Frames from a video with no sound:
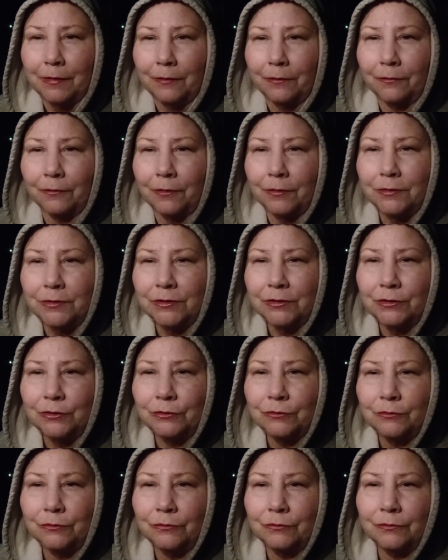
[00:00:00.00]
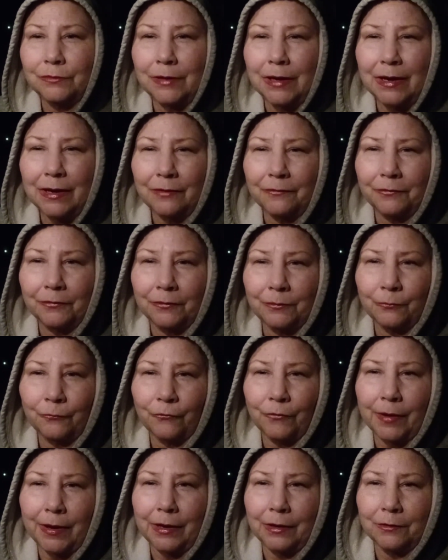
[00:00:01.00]
So I just do kind of
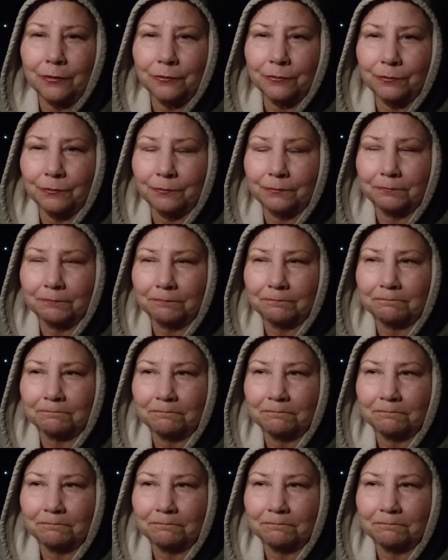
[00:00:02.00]
some random,